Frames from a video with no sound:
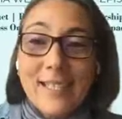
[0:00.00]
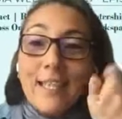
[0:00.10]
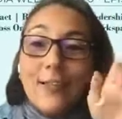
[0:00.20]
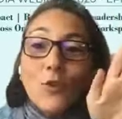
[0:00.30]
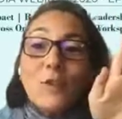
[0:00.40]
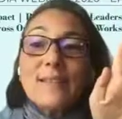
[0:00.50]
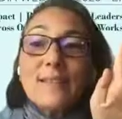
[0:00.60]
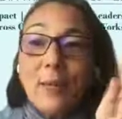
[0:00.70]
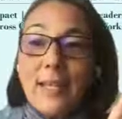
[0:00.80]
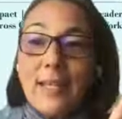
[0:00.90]
Can you
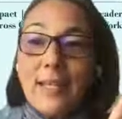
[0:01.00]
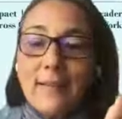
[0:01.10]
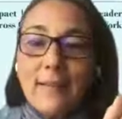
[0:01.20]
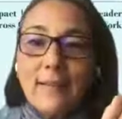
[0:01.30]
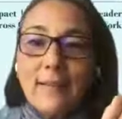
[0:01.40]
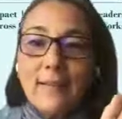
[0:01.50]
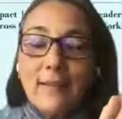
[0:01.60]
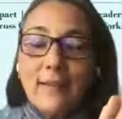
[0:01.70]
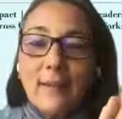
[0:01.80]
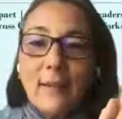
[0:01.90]
display this?
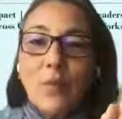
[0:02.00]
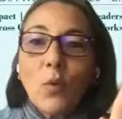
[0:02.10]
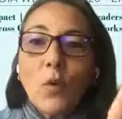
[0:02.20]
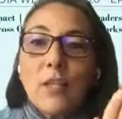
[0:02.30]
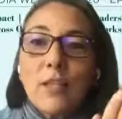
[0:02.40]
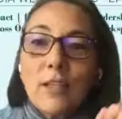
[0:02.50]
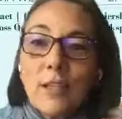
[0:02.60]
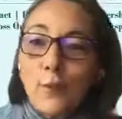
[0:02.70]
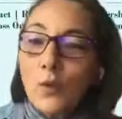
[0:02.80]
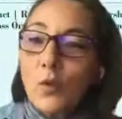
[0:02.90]
So
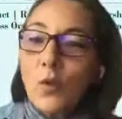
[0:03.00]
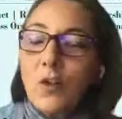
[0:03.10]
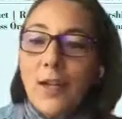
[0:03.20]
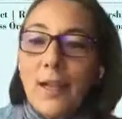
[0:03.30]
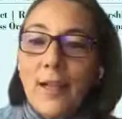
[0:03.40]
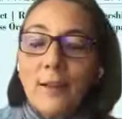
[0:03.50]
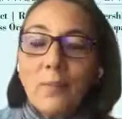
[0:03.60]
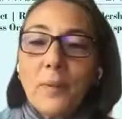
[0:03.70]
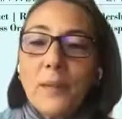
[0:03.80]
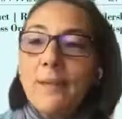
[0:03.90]
if you are
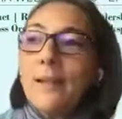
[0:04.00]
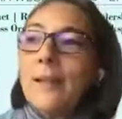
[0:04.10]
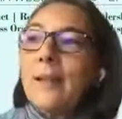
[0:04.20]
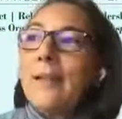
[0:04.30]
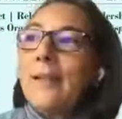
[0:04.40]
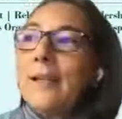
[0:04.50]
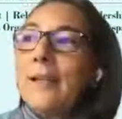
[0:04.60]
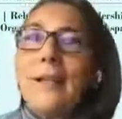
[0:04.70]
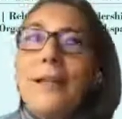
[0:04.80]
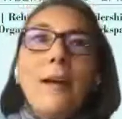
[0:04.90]
helping the